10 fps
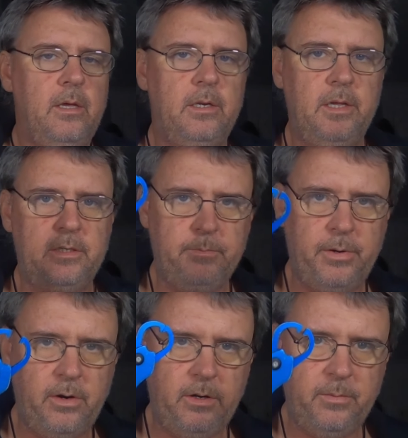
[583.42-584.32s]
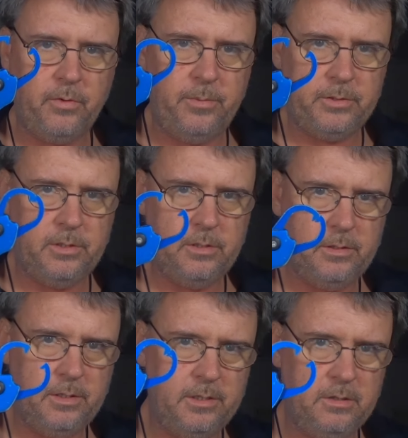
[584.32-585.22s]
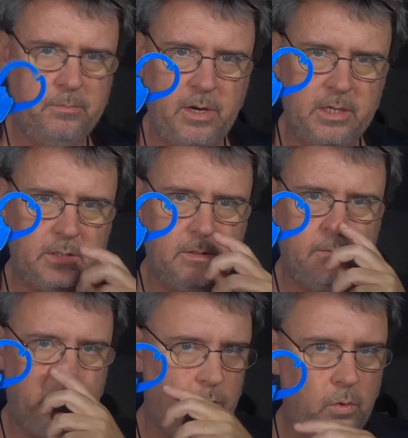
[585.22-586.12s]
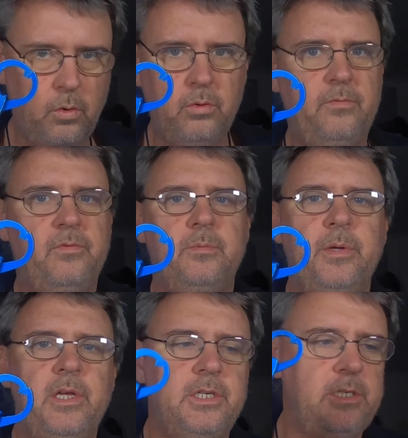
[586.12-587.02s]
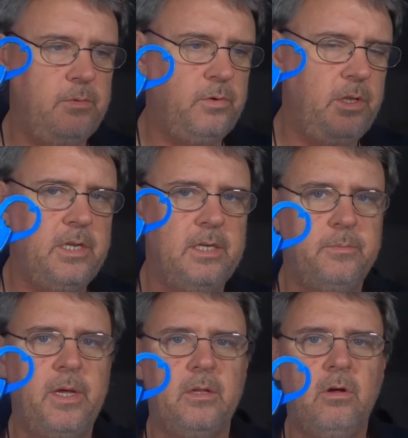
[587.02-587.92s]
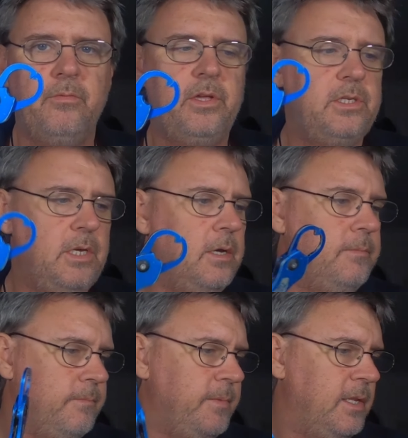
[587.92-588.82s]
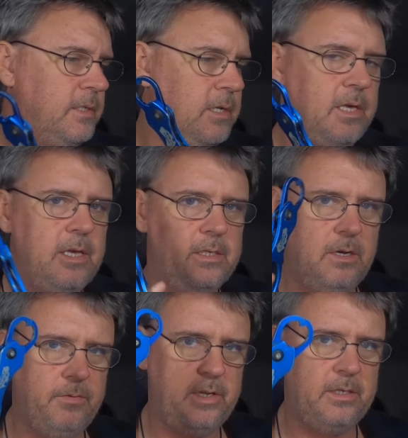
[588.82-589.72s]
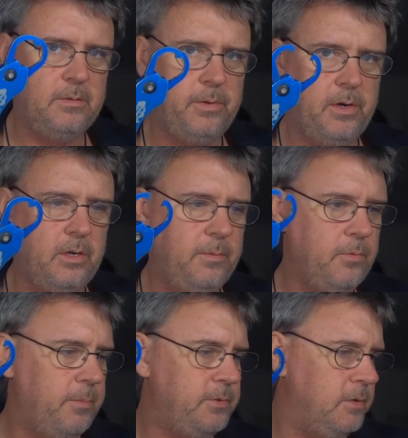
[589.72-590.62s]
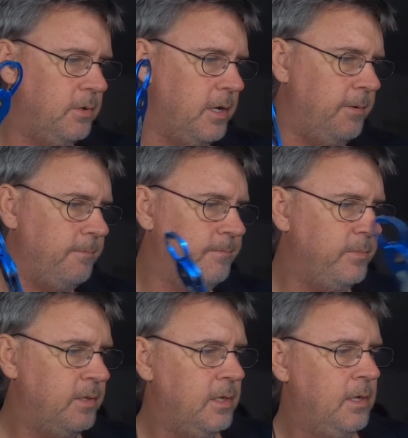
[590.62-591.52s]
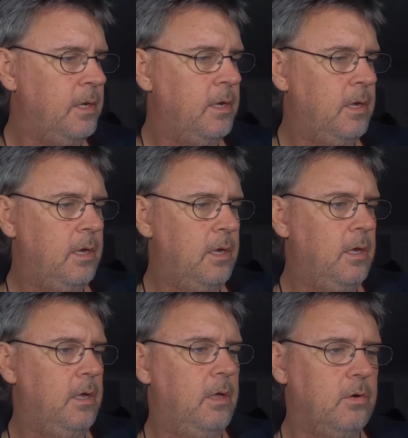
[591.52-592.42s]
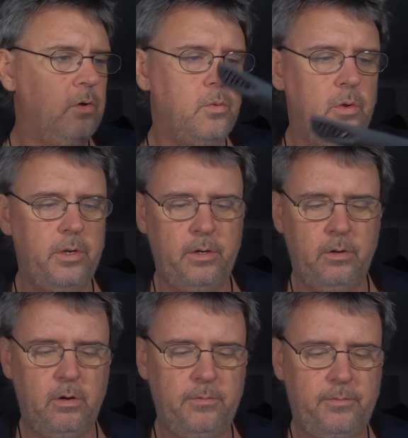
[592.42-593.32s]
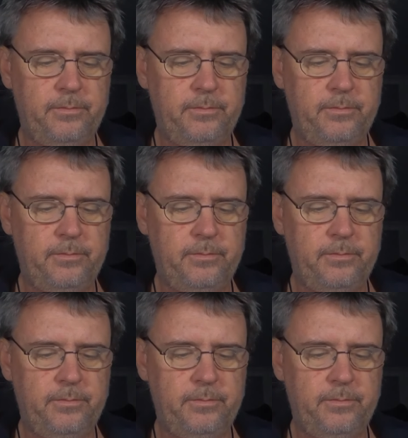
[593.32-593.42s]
Decent pair of lip grips is a must for all different species. It really does make life easier. So get yourself a decent pair of lip grips. Okay. A a good quality knife.